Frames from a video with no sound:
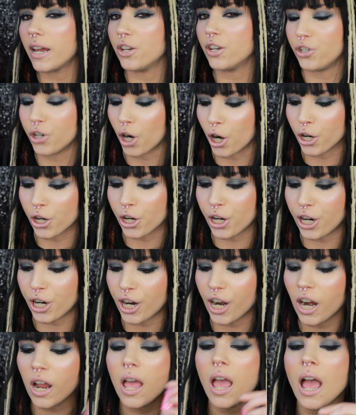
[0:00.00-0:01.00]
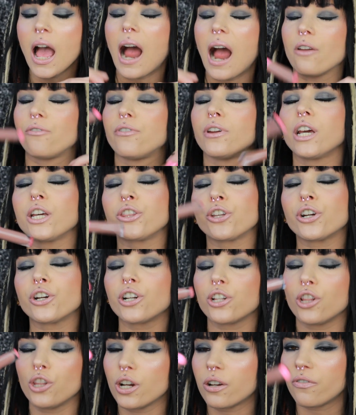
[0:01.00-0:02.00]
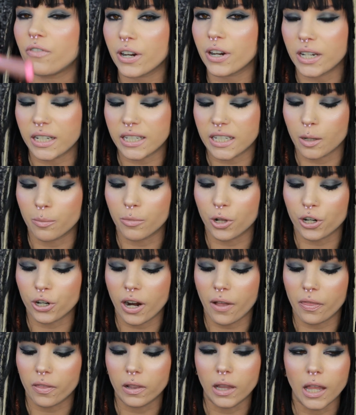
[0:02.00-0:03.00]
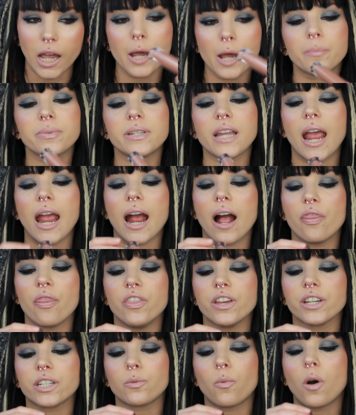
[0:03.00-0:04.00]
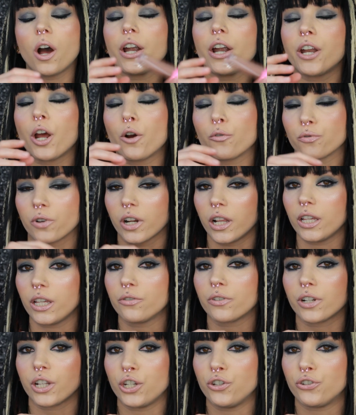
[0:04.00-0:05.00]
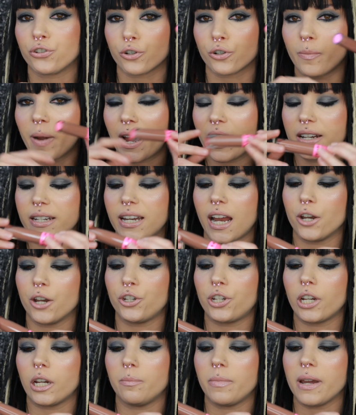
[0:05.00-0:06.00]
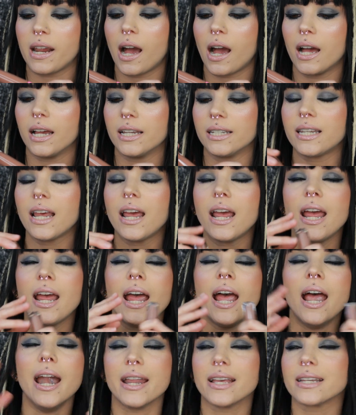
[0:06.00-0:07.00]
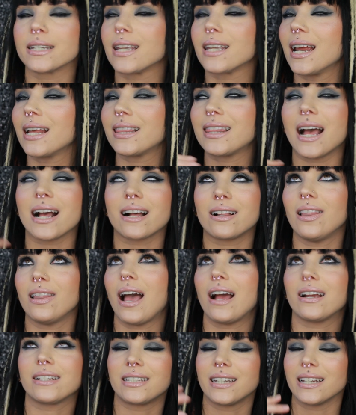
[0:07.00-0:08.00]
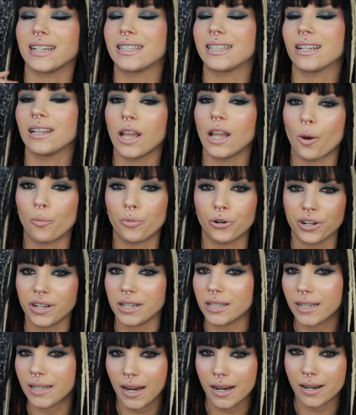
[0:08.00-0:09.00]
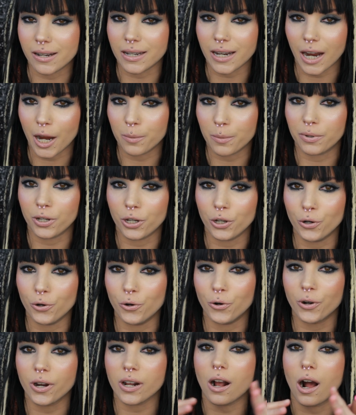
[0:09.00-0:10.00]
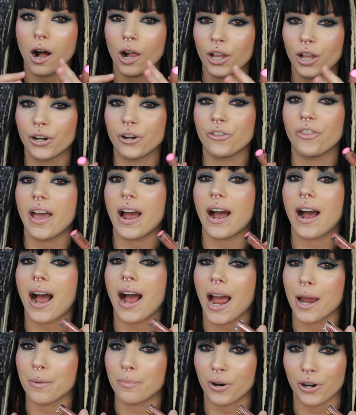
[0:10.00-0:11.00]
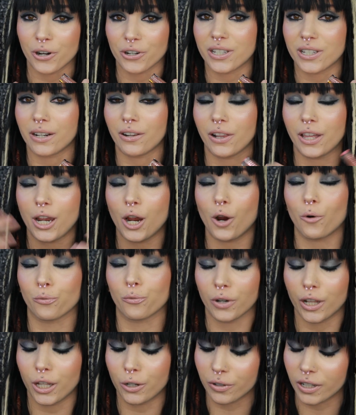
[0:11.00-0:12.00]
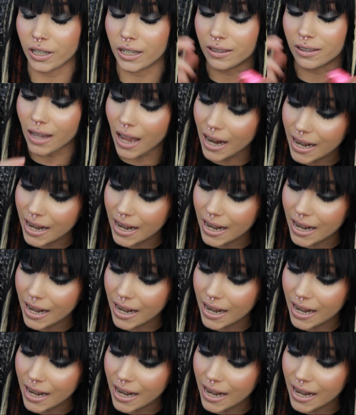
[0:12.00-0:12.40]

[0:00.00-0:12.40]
bit darker. I feel like they're going to look very similar on the lips, and this one really, really drew my attention because it is like that classic celebrity skin type nude color that I personally really, really